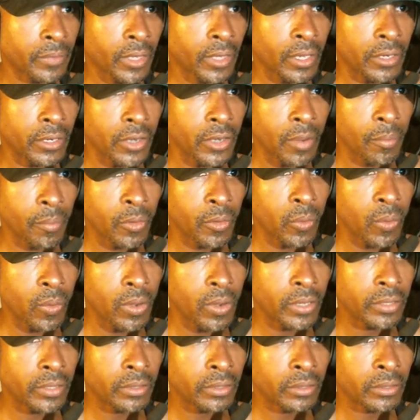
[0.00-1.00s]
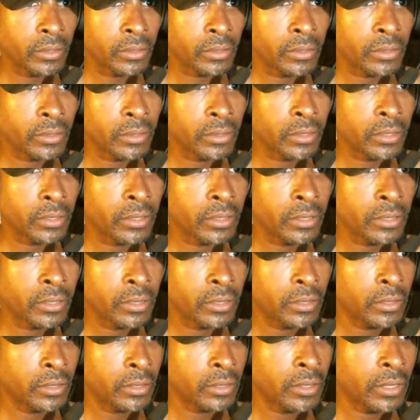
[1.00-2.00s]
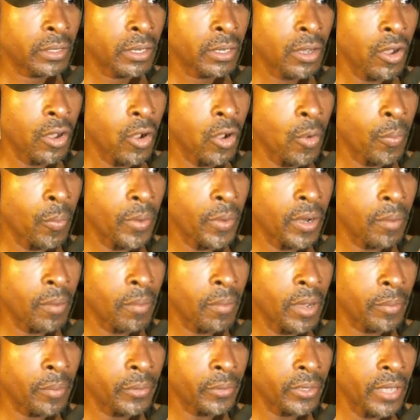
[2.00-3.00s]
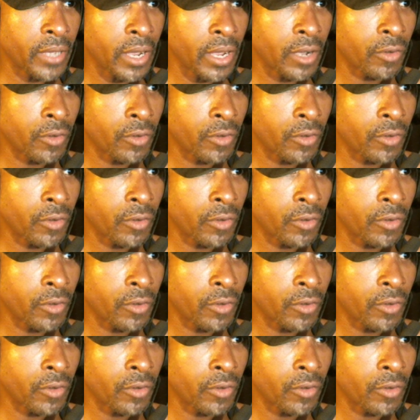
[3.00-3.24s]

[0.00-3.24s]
number 1. Open up my piano